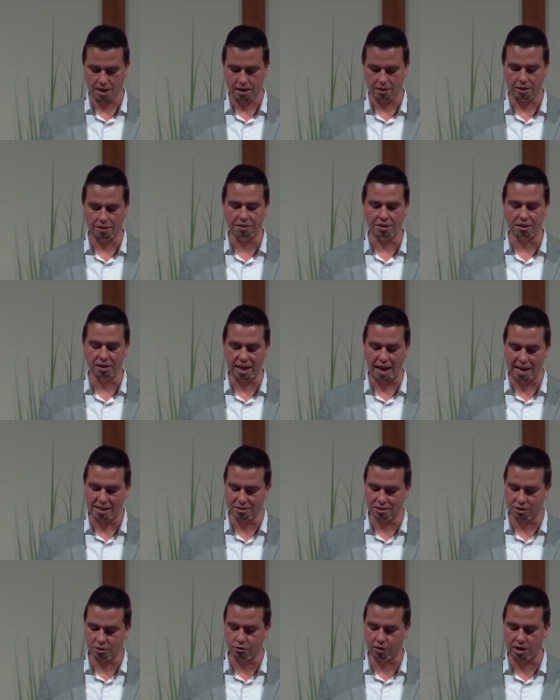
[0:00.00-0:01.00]
and let the
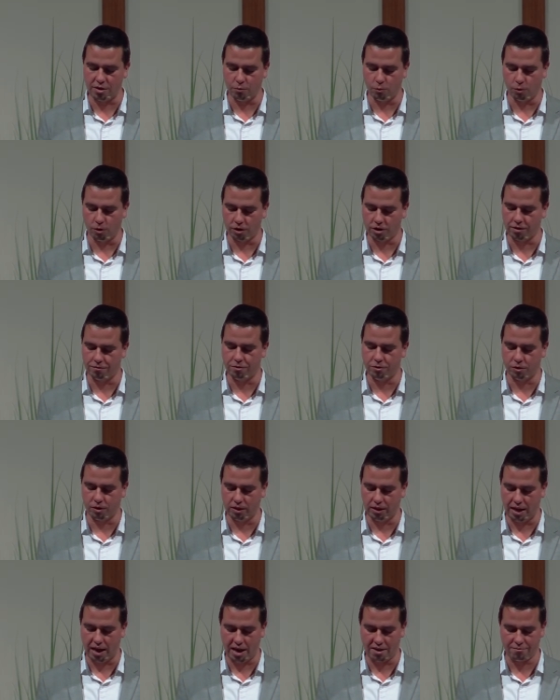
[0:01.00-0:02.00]
last great work of your
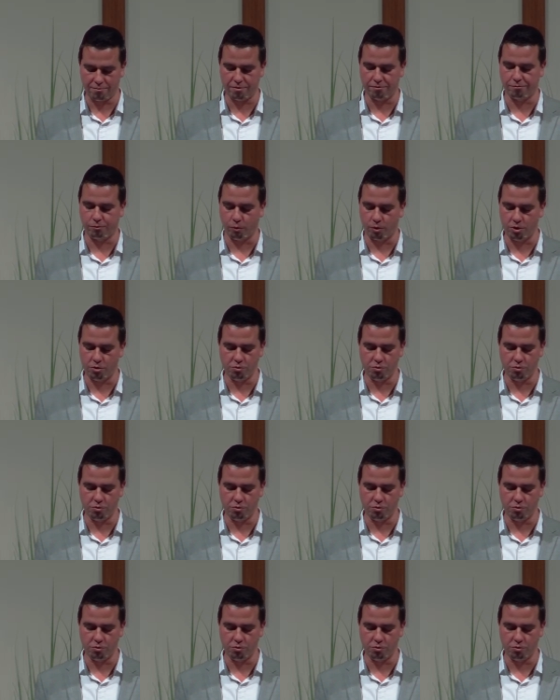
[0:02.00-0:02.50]
life before